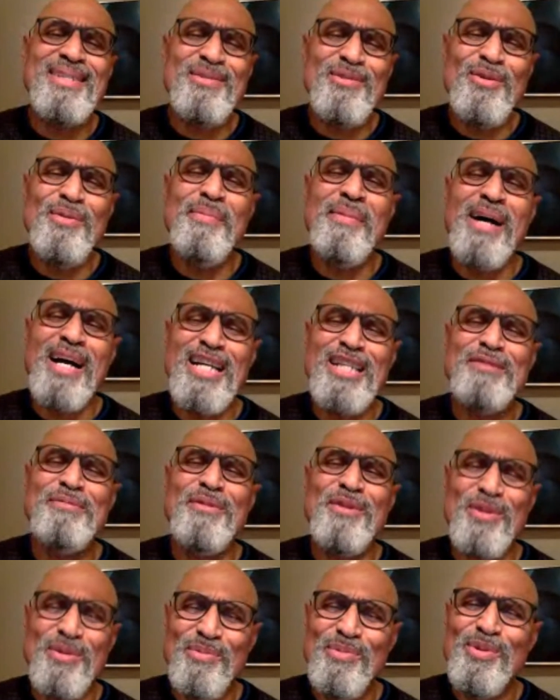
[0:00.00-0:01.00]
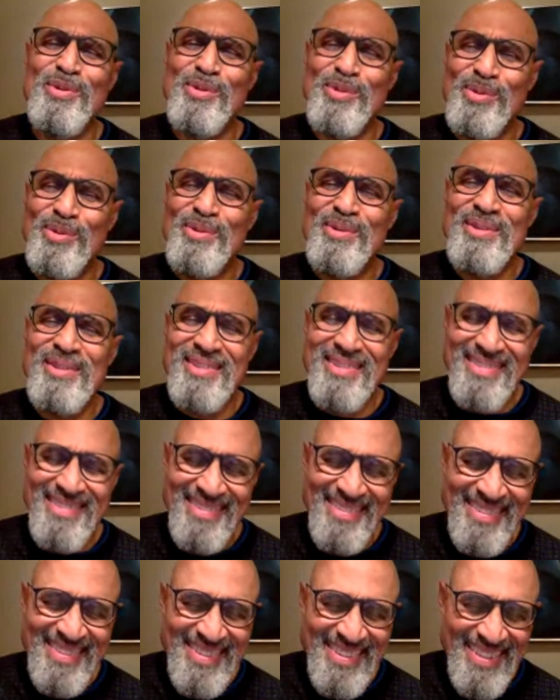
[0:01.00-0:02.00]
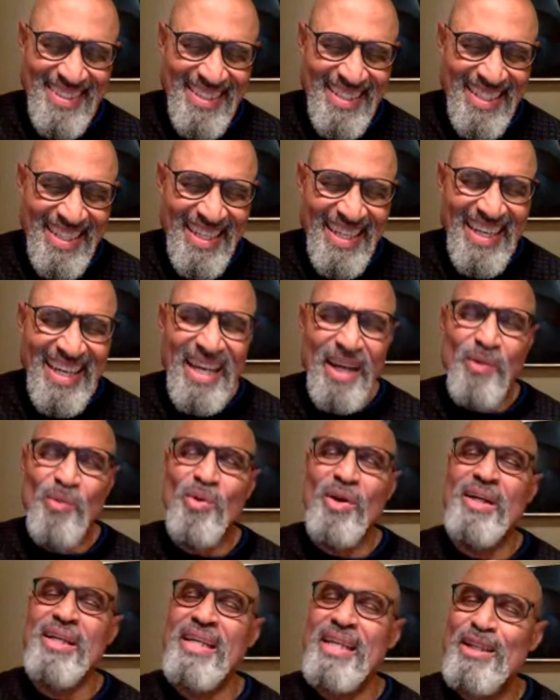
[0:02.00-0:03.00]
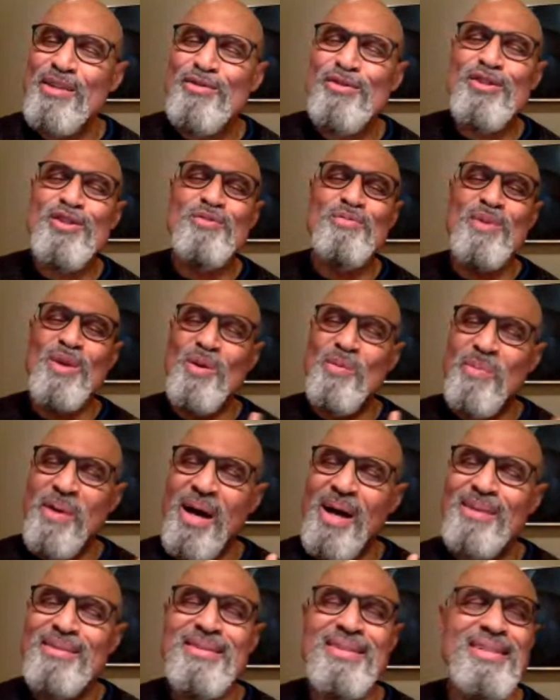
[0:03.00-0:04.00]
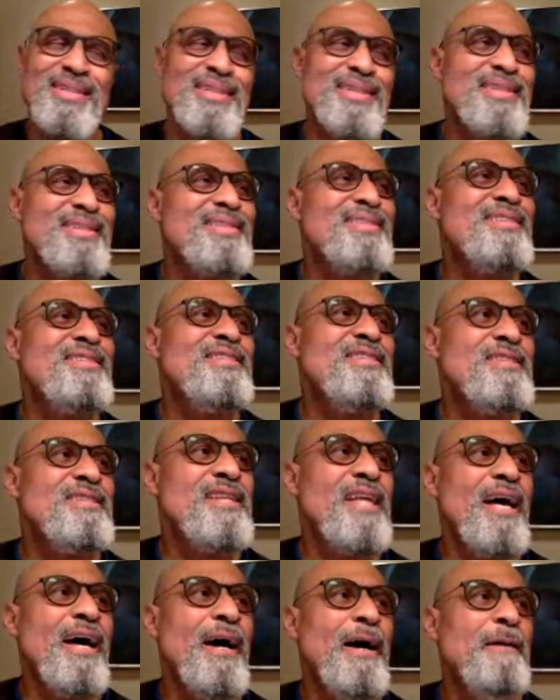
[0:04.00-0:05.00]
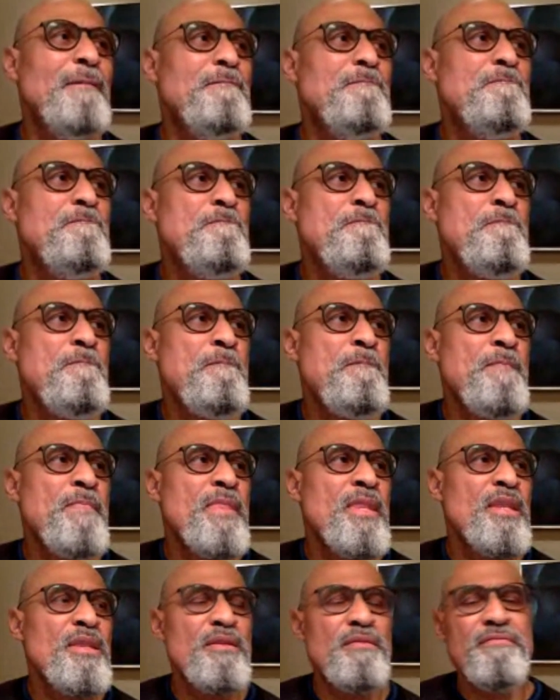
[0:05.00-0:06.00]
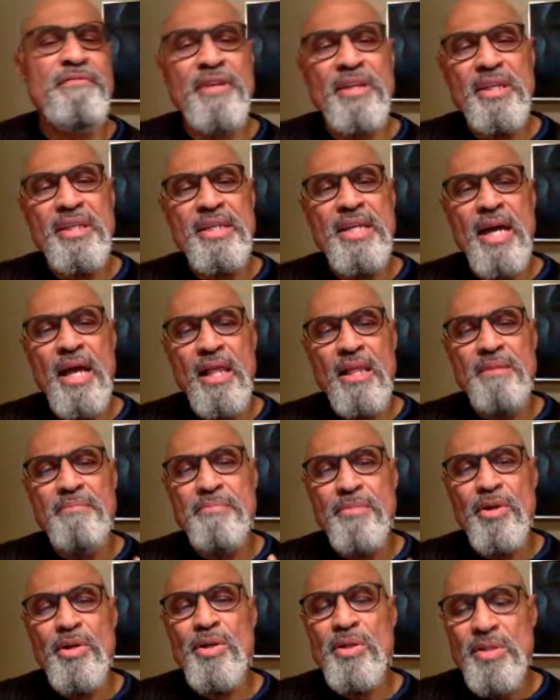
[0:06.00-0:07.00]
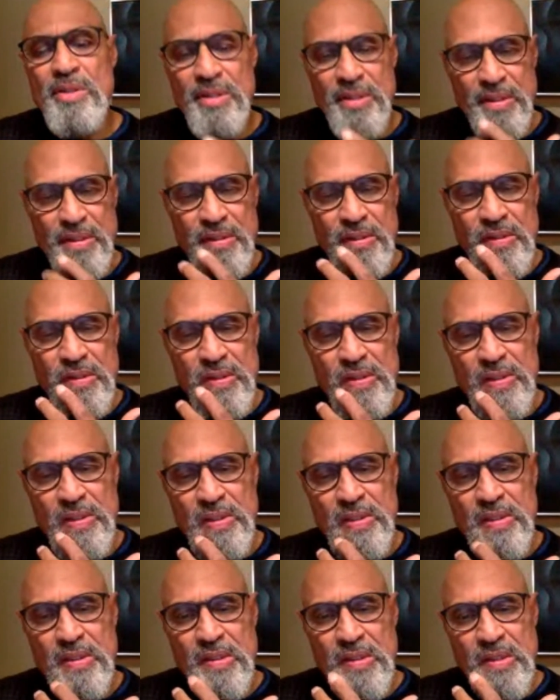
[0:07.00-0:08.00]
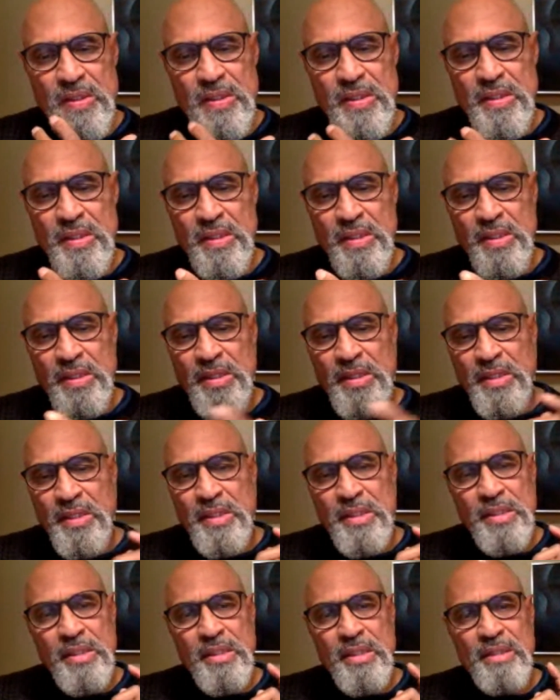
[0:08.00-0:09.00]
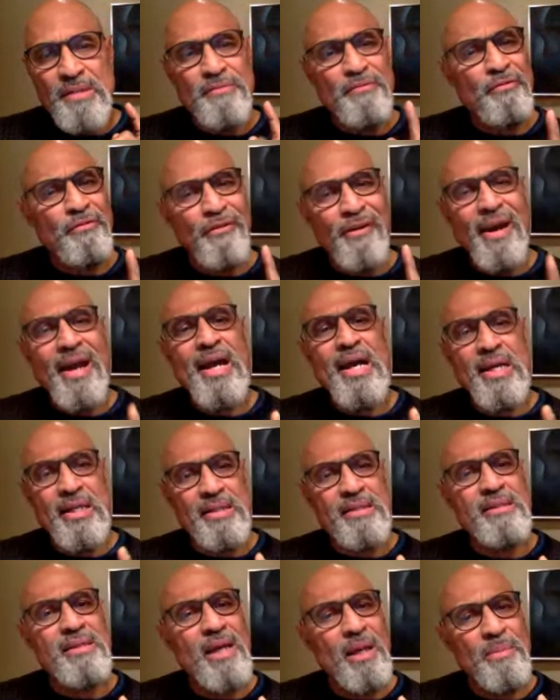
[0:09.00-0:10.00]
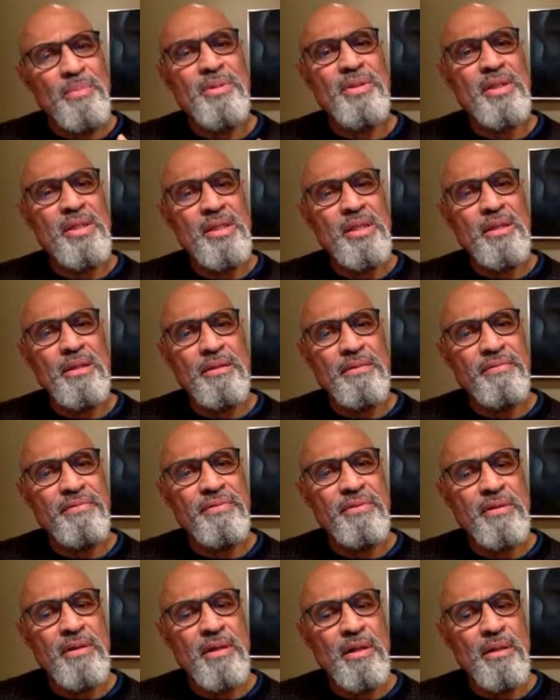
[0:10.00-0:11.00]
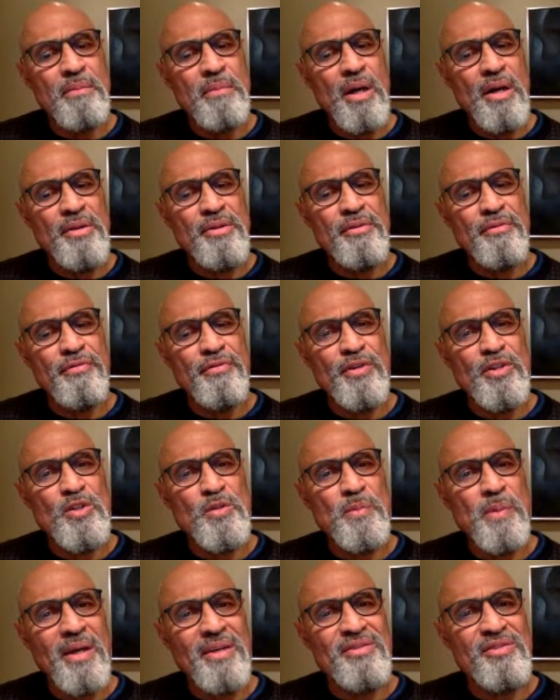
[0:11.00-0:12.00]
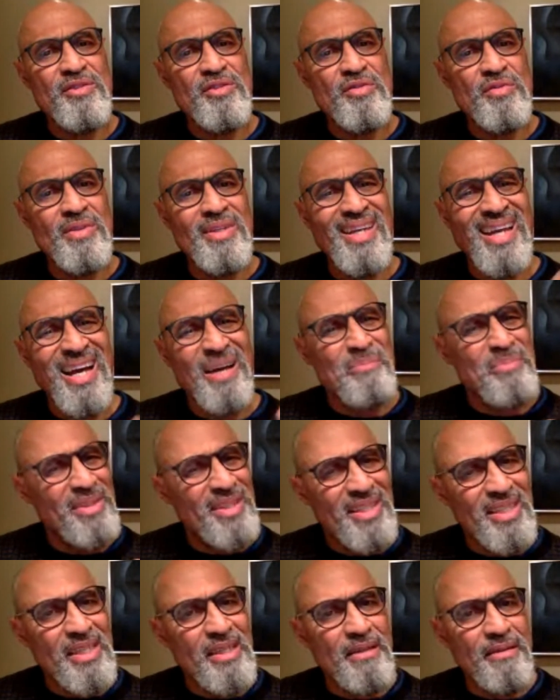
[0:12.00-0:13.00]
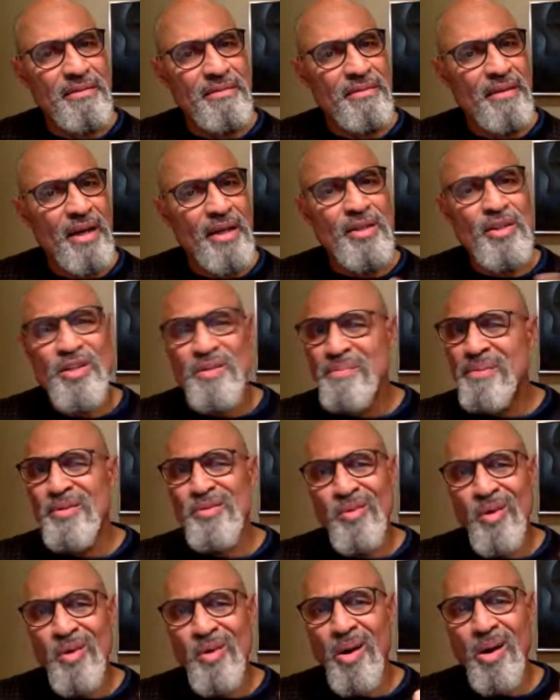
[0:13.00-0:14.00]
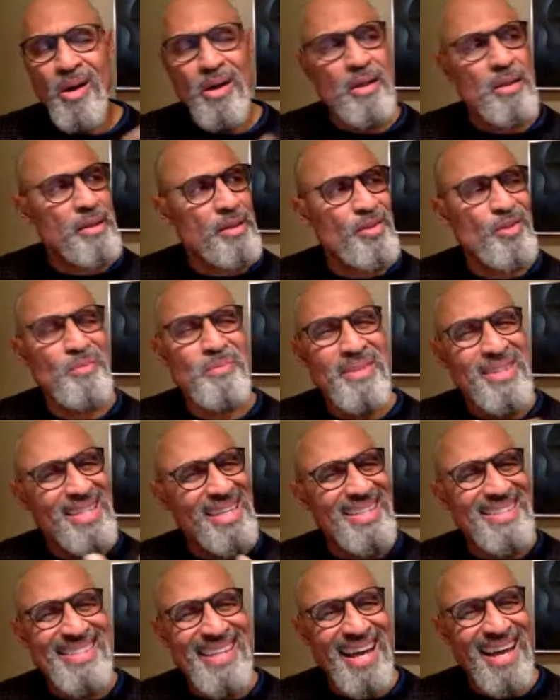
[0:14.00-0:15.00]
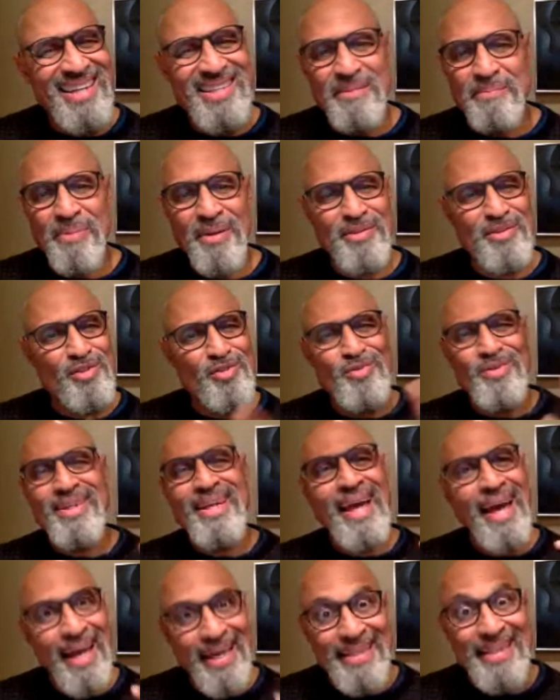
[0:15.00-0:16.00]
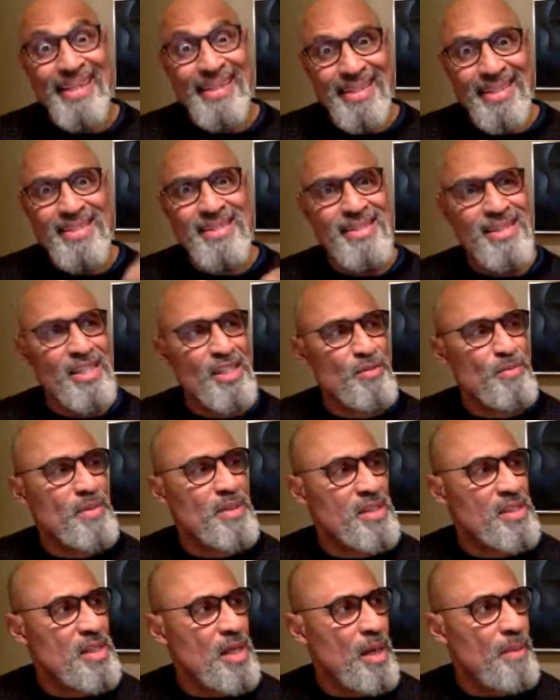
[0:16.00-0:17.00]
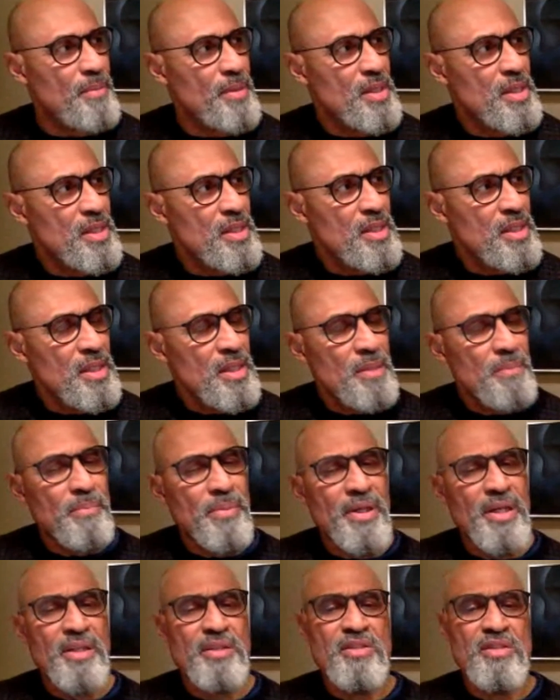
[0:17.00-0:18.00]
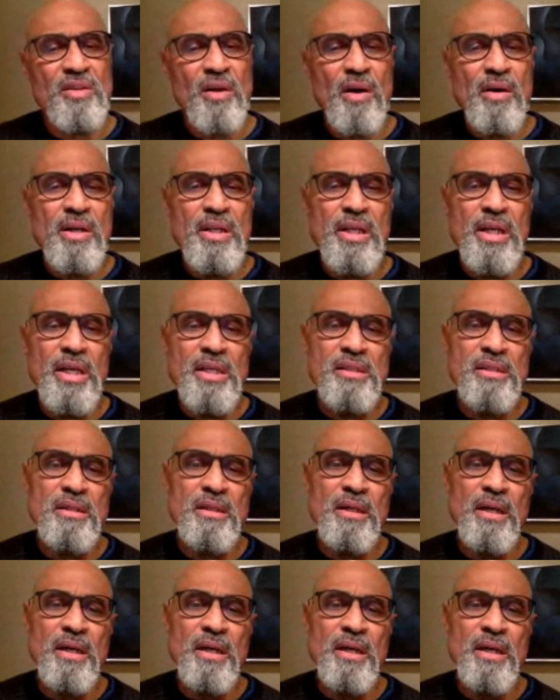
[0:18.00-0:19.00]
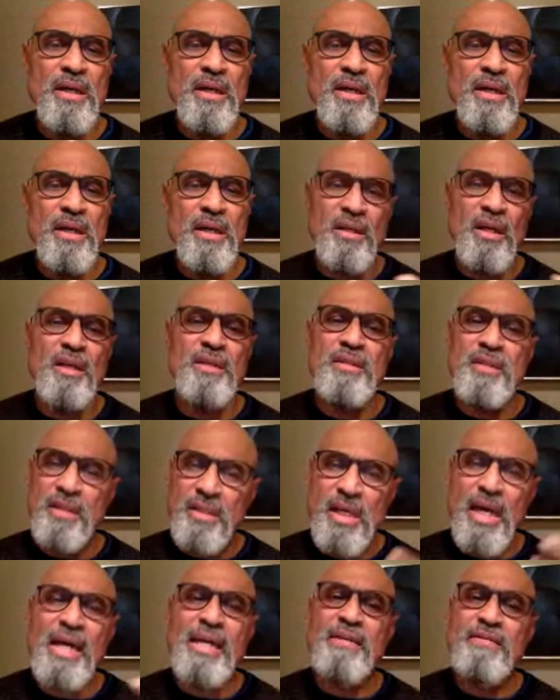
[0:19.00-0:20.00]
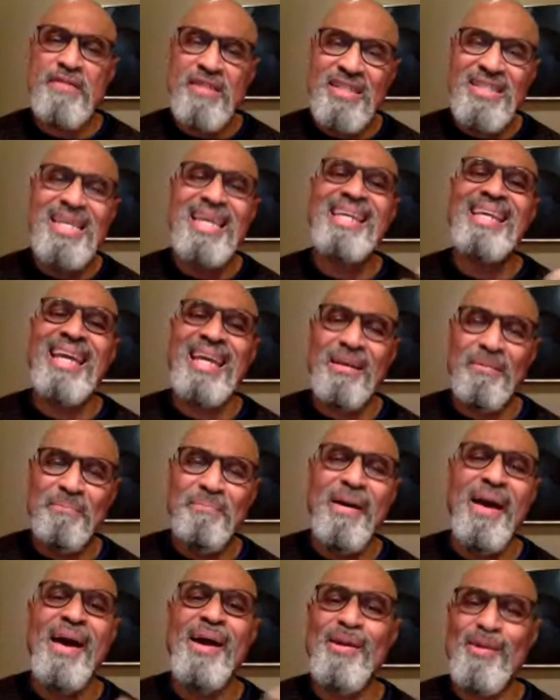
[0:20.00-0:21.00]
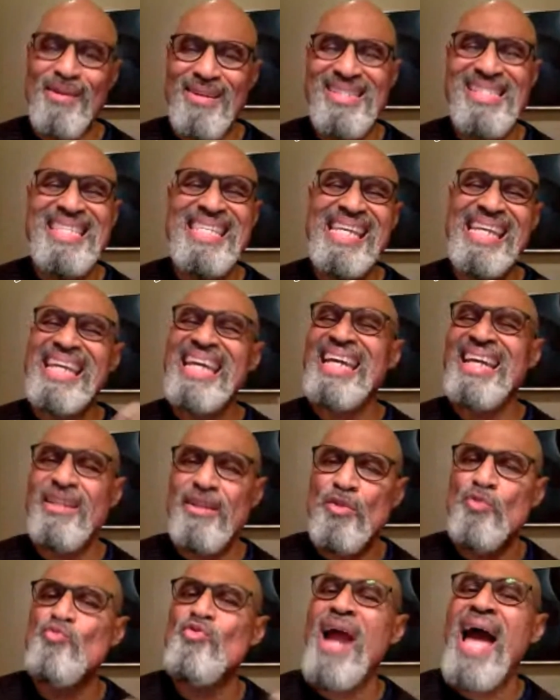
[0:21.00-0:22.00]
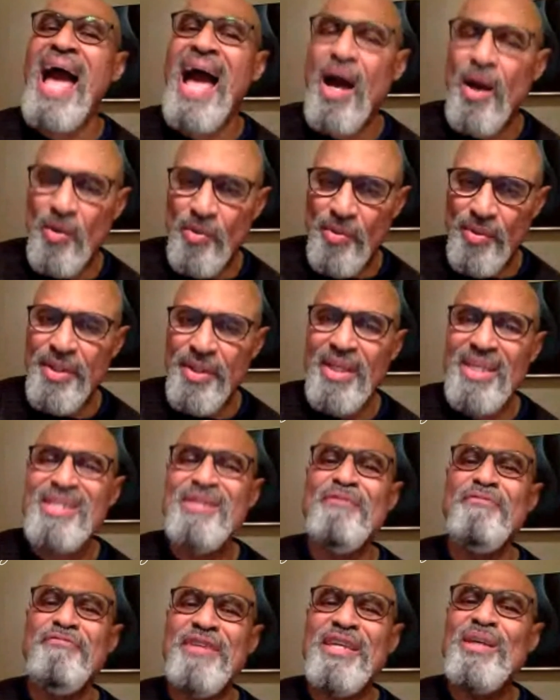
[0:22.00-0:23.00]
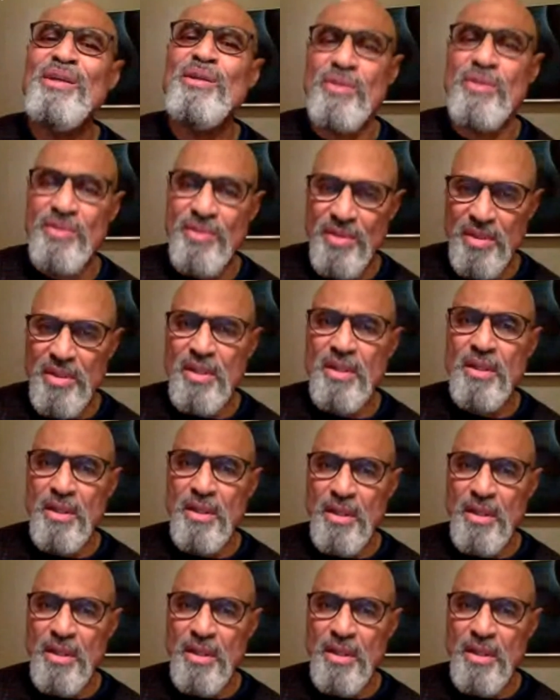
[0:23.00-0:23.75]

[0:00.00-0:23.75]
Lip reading: it reminds me of the blues. And what interests me about this is that the Villanelle emerges in France, I believe, among the French peasantry, I believe. I could be wrong. It could be the Italian peasantry. I get these things mixed up. But it started as a kind of singing pattern, a singing in the round, in the fields,